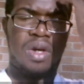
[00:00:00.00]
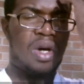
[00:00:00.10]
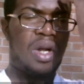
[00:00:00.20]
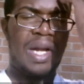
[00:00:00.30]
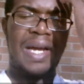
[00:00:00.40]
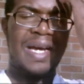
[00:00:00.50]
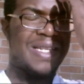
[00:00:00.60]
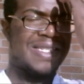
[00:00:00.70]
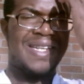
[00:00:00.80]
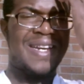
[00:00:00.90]
all I gotta
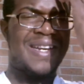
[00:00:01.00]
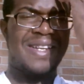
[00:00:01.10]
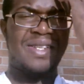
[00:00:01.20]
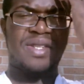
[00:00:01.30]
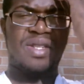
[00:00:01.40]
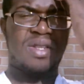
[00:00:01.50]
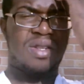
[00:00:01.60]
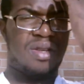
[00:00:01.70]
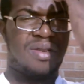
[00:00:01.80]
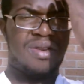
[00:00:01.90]
say is,
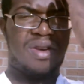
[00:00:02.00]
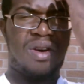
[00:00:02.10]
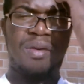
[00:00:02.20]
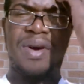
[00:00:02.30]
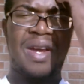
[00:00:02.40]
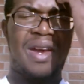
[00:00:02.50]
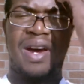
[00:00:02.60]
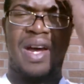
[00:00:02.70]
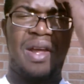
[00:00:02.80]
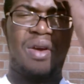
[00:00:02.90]
oh my
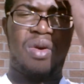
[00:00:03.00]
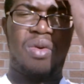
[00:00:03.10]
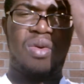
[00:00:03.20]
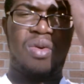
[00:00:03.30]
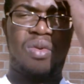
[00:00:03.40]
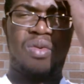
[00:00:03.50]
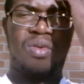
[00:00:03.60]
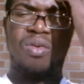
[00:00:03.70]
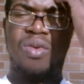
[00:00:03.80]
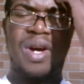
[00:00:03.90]
God,
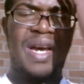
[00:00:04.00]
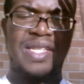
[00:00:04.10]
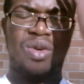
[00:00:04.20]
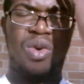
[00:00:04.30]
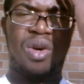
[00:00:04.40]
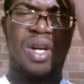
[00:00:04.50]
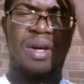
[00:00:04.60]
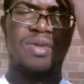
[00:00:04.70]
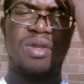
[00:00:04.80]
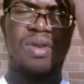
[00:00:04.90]
what has the world
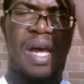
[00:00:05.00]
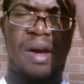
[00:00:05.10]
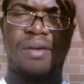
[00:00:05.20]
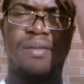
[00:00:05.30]
come to now?